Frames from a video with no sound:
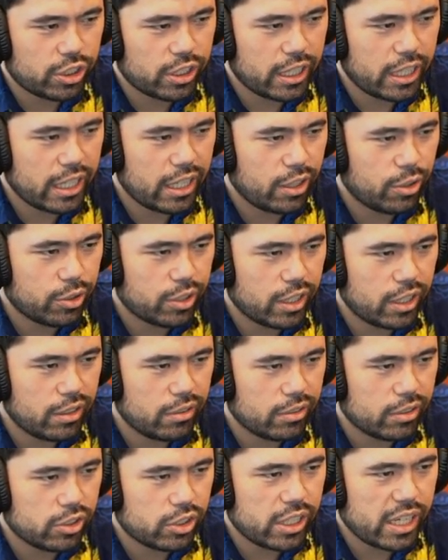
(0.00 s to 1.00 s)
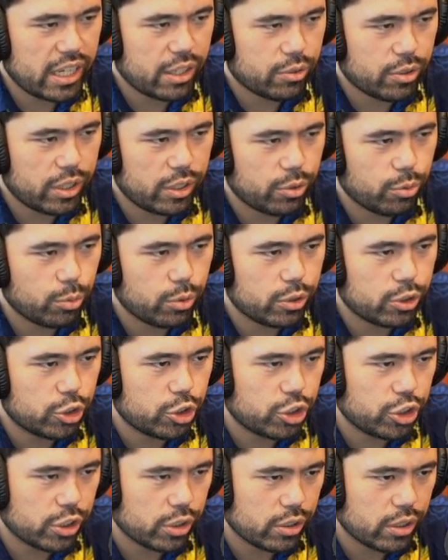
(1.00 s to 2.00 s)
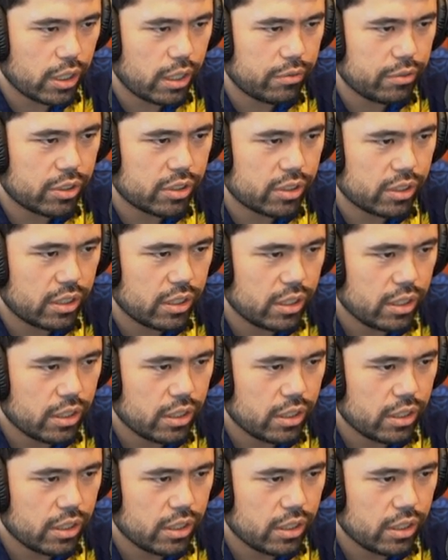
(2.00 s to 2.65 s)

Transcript: Yeah. Okay. Let's say create the wooden shield, obviously.